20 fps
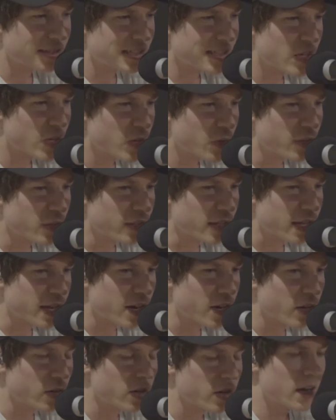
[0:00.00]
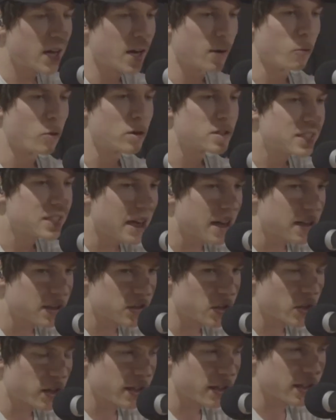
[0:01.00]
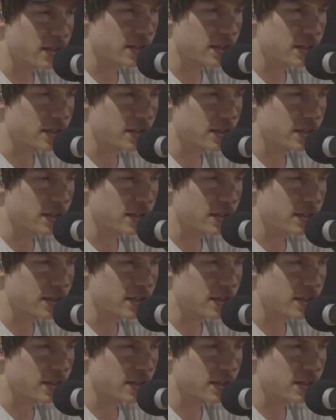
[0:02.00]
Here and there. Once I started getting